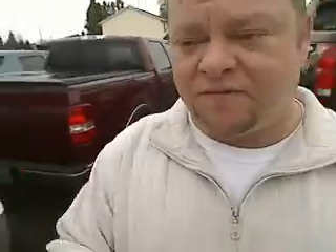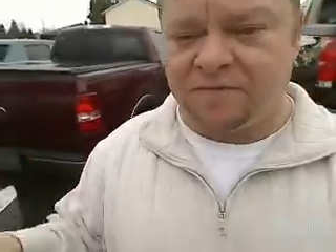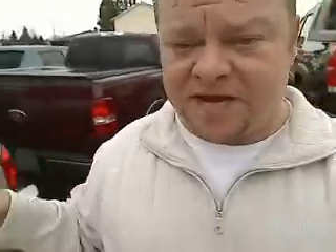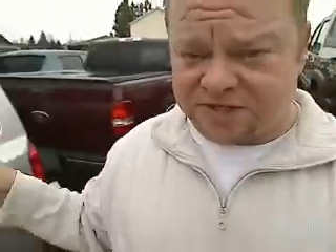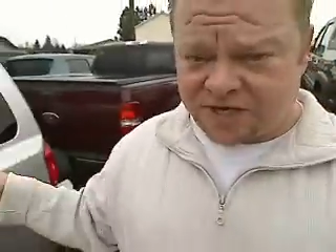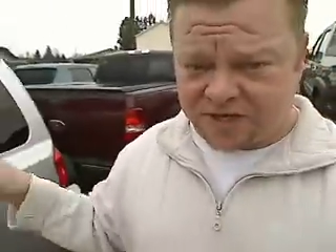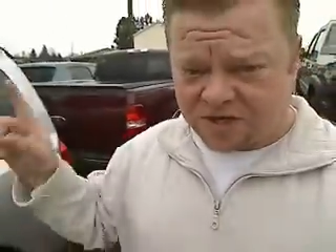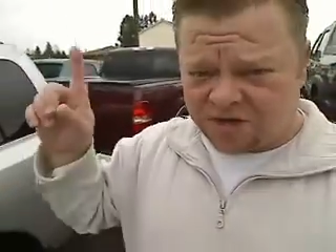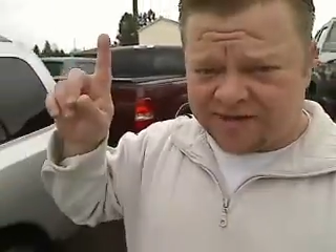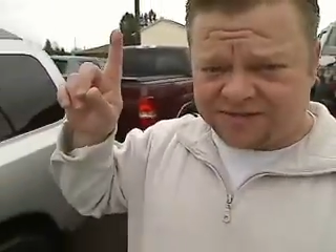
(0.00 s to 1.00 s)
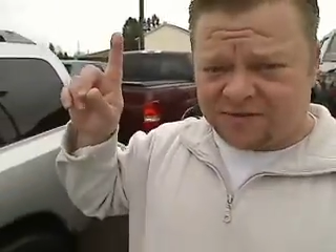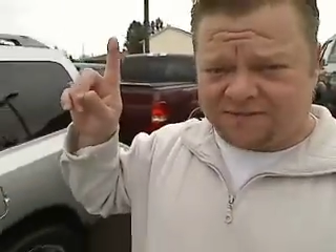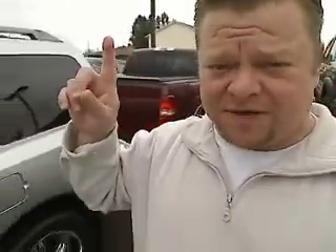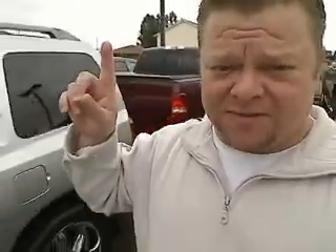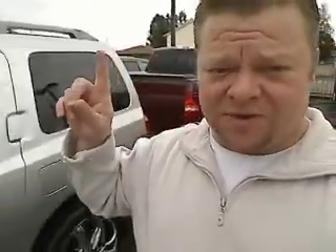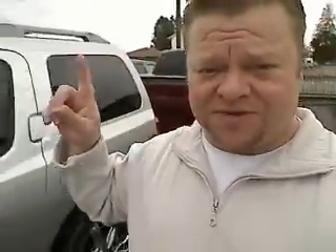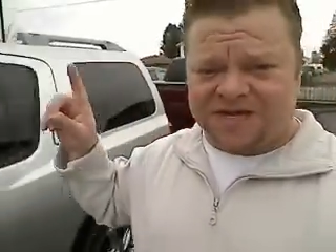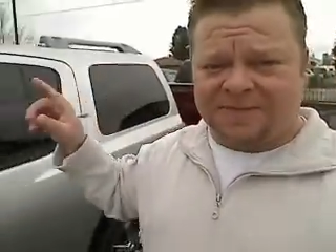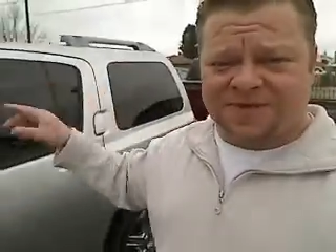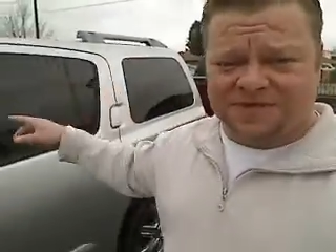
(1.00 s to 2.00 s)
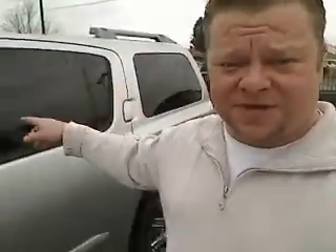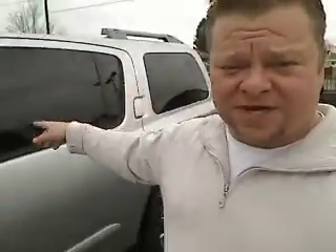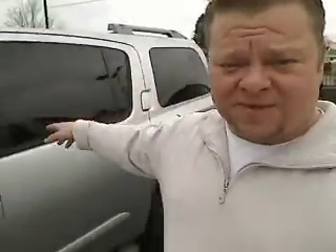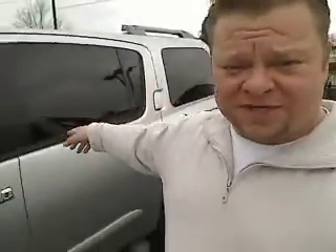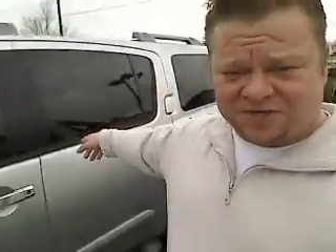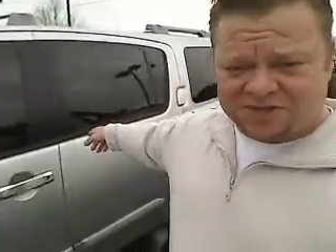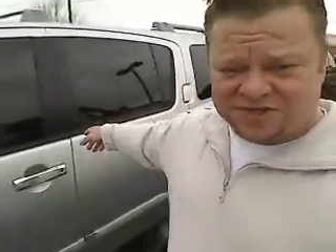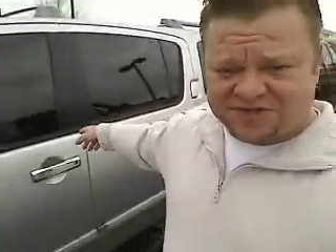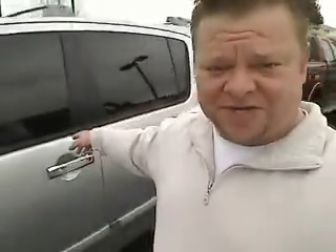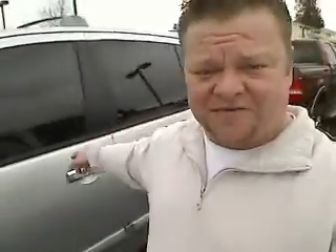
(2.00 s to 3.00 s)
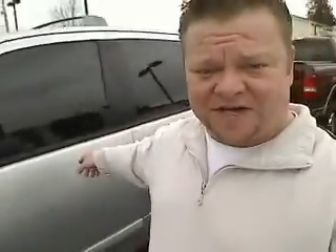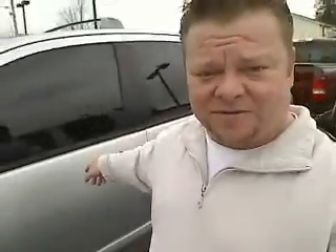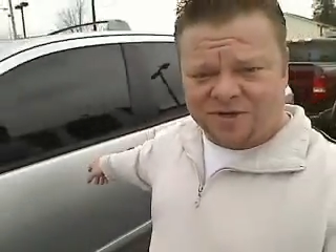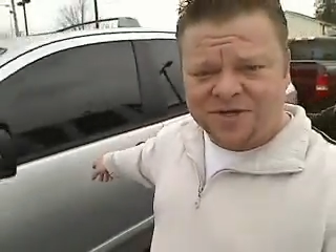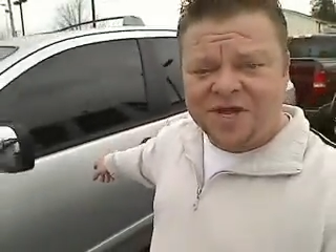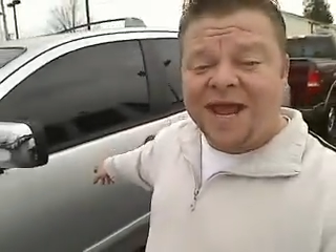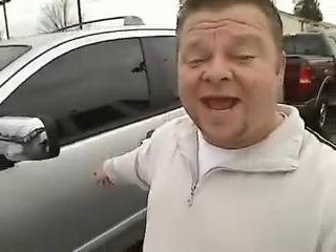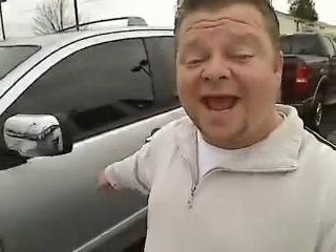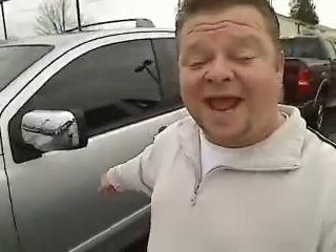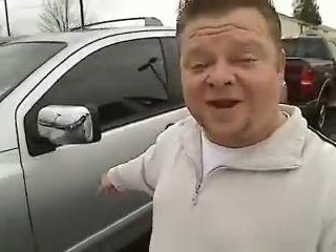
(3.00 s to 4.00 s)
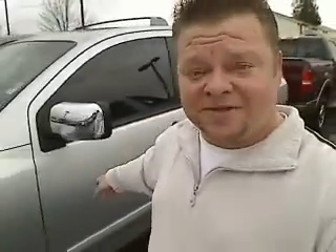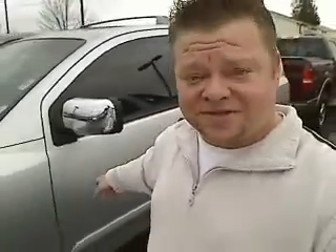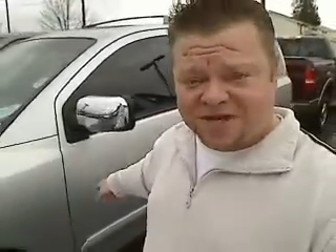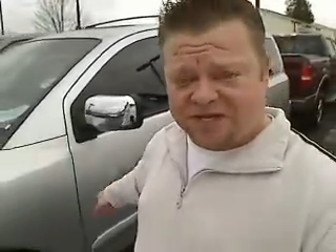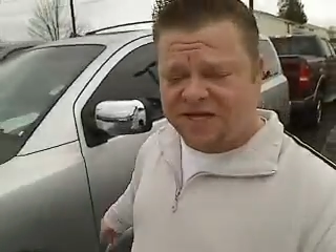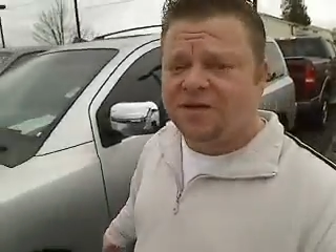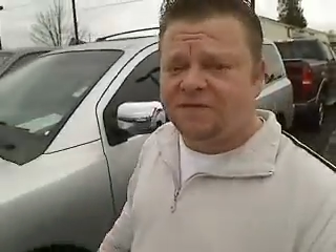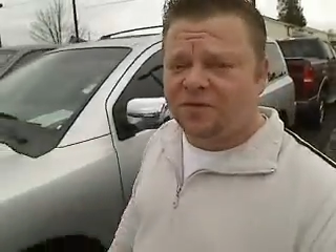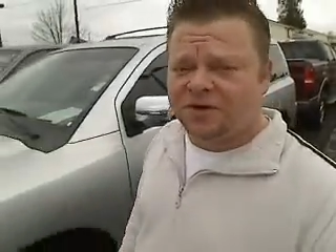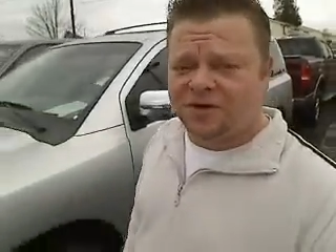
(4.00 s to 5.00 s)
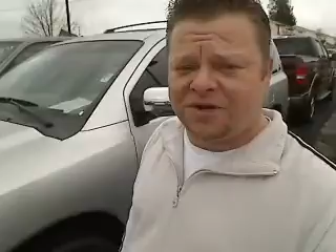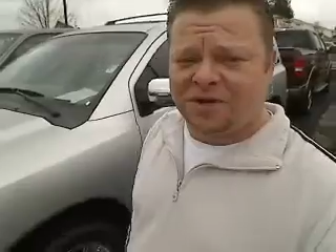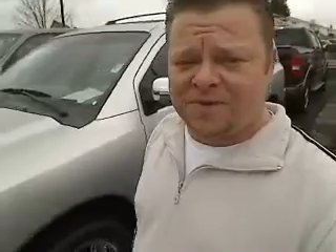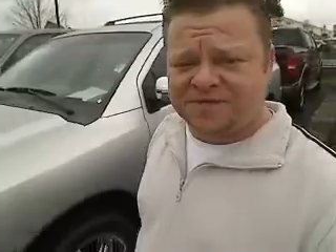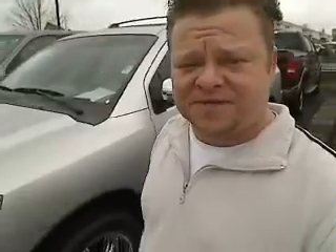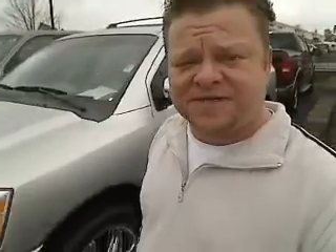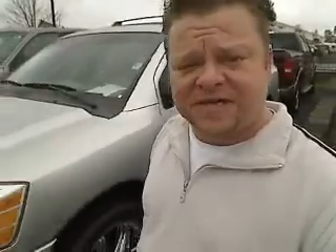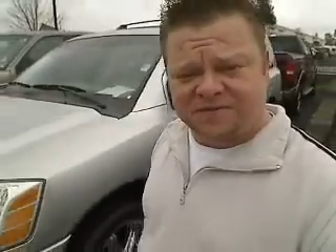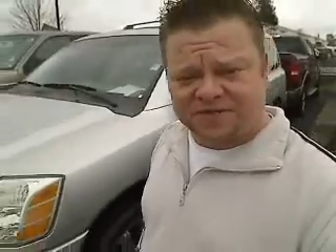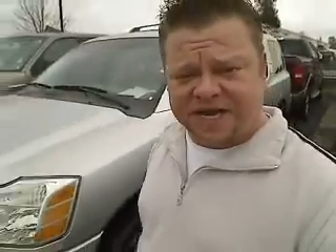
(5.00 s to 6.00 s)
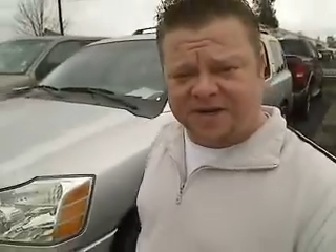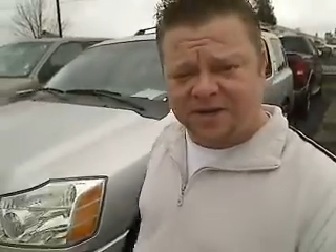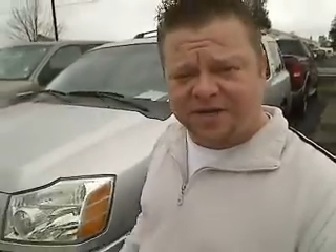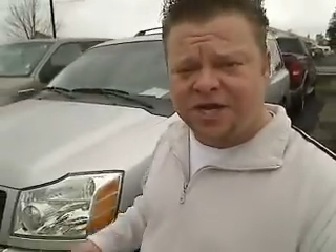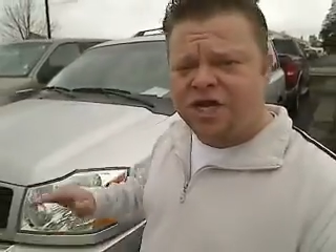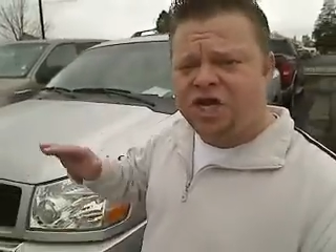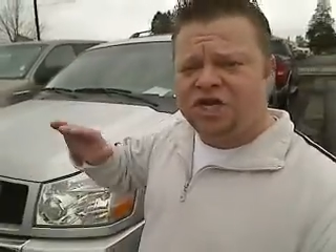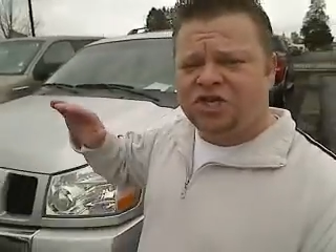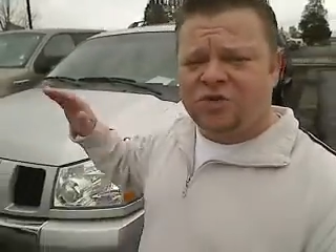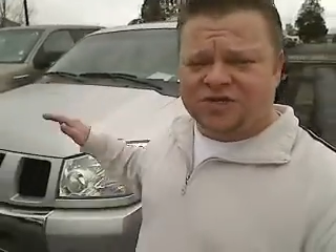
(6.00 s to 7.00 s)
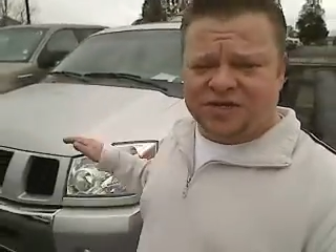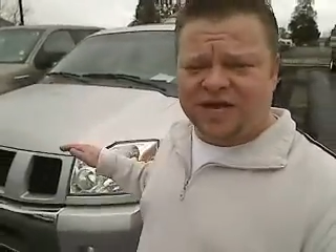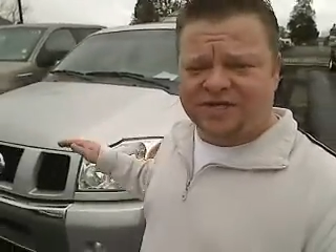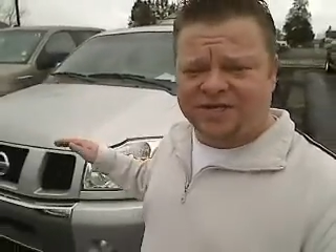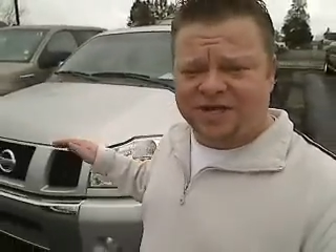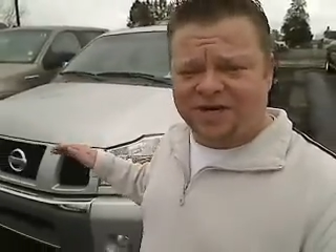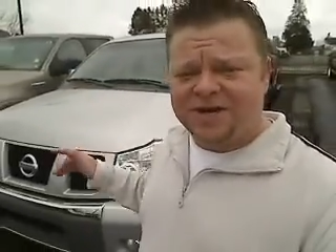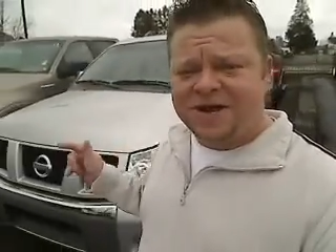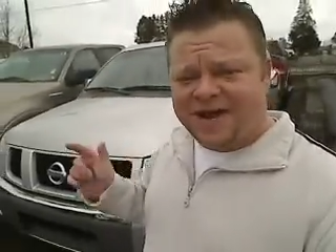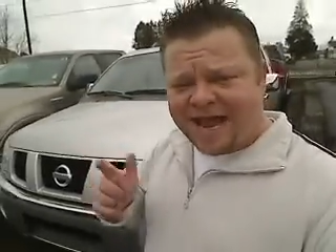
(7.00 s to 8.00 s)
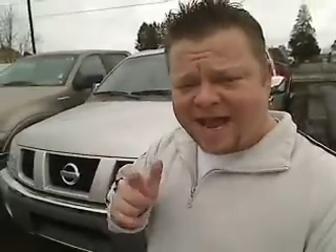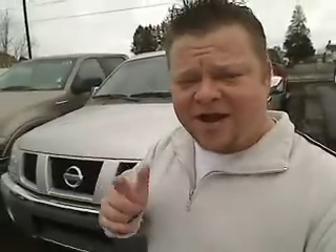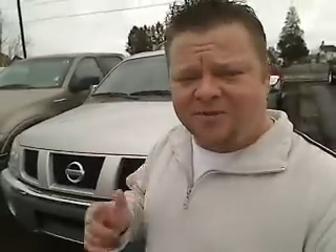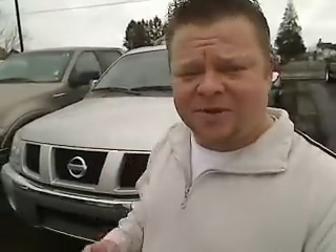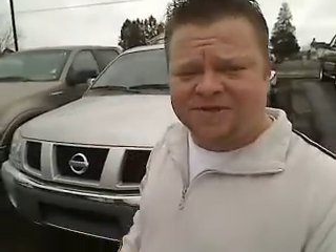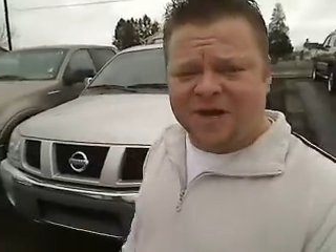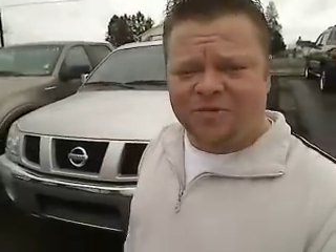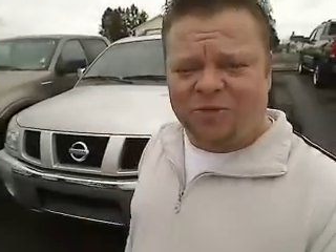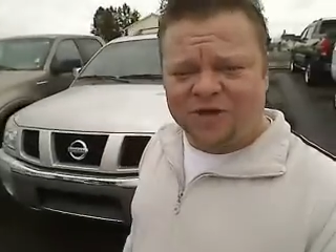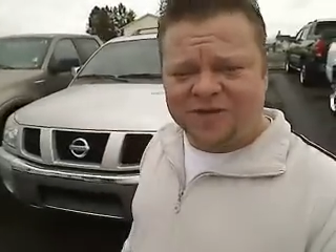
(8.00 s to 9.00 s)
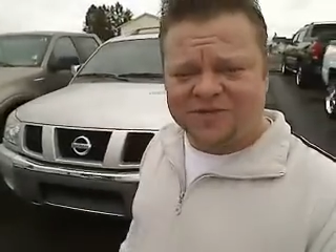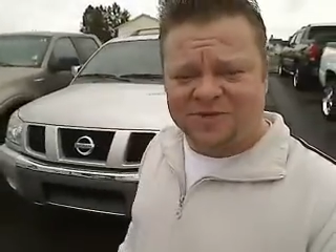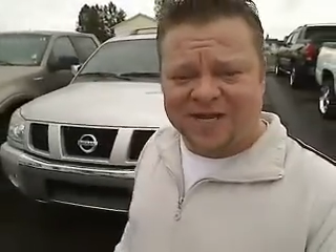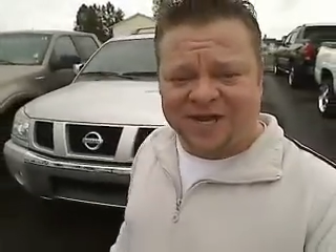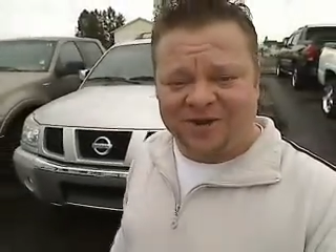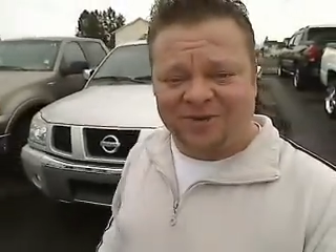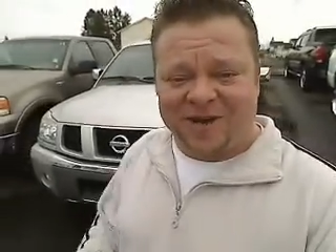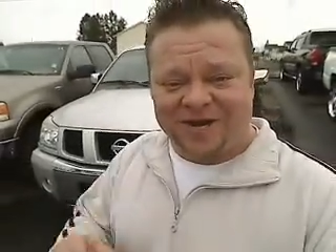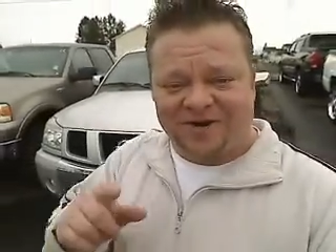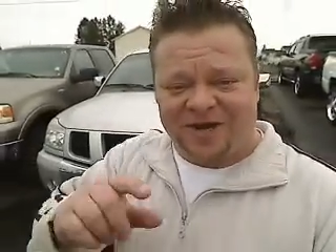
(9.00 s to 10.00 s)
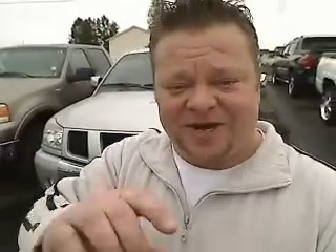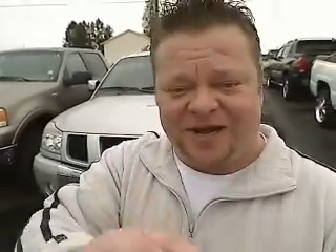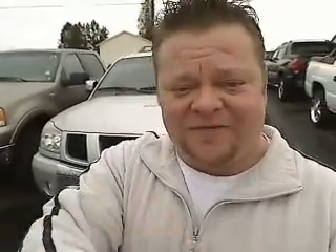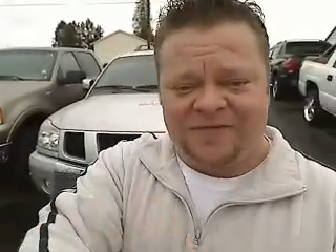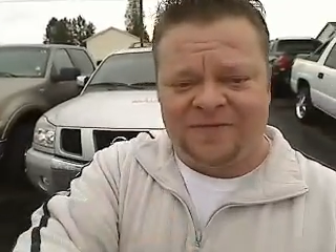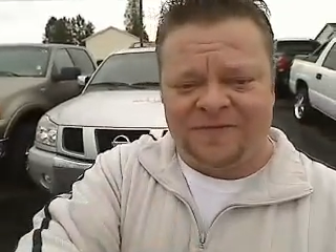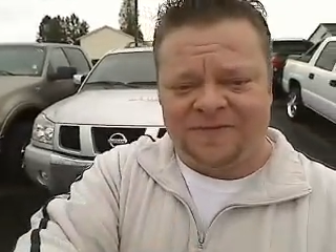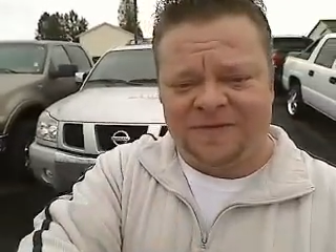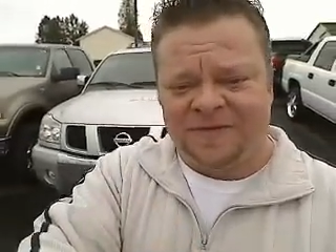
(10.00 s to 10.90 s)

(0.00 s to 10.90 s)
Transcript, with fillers: for more information on her. Call that toll free number at the top of the screen to make sure she's still available and in stock. We look forward to earning your business. Thanks for taking a look. Huge selection here at Auburn's Auto Point. Thanks for taking a look. Make it a great day.